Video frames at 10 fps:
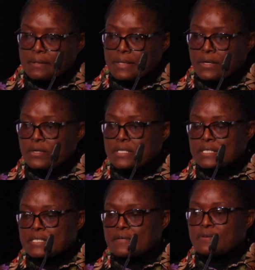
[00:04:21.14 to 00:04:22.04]
The
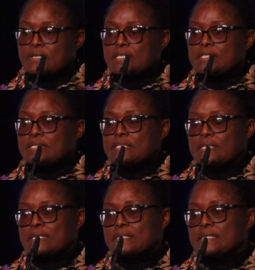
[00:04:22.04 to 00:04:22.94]
colleagues have already
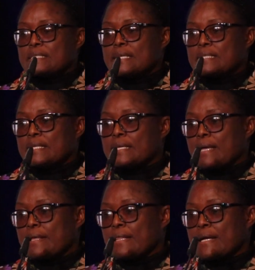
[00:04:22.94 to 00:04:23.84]
indicated that
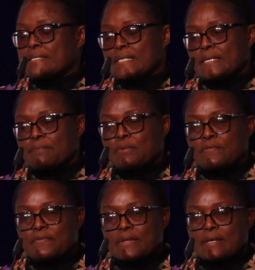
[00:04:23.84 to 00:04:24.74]
the landscape
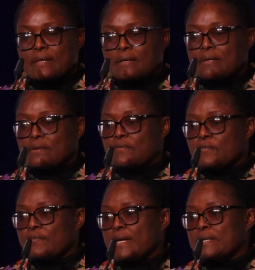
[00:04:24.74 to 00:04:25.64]

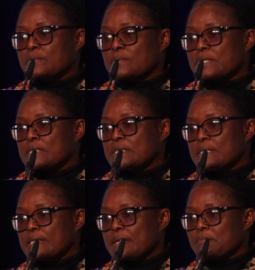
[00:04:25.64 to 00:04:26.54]
of higher education
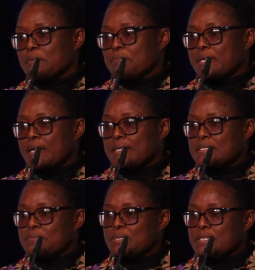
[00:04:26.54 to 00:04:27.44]
in Namibia
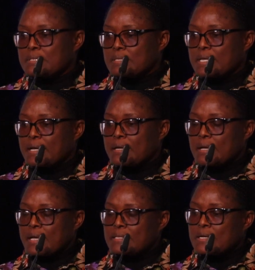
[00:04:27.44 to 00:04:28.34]
has been
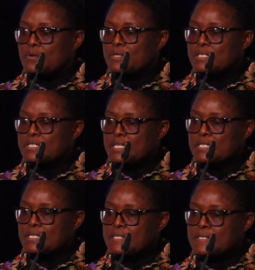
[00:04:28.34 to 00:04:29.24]
undergoing
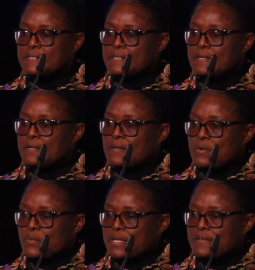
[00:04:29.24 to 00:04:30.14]
changes.
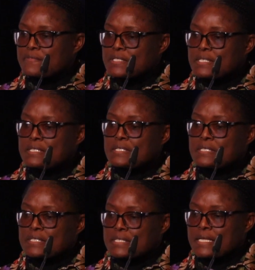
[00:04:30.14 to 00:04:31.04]
We have
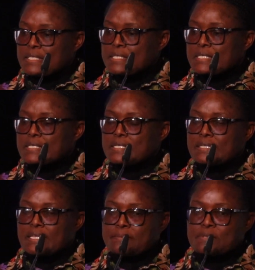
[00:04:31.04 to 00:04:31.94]
seen changes
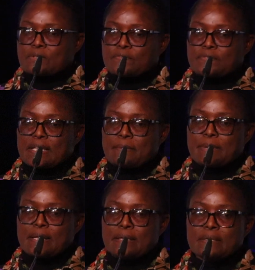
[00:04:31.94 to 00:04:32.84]
in terms of
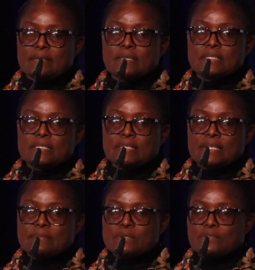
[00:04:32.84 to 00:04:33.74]
number and in
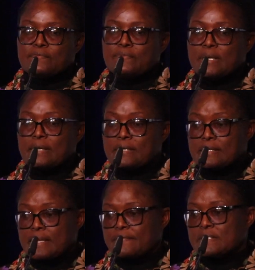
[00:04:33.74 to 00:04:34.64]
terms of
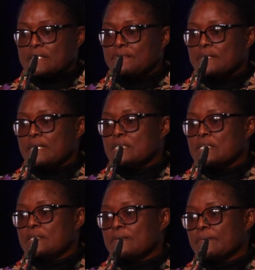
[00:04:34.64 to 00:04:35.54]

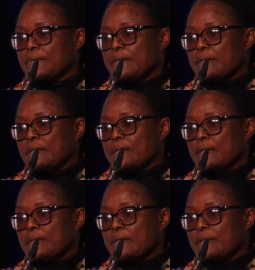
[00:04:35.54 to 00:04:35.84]
diversification.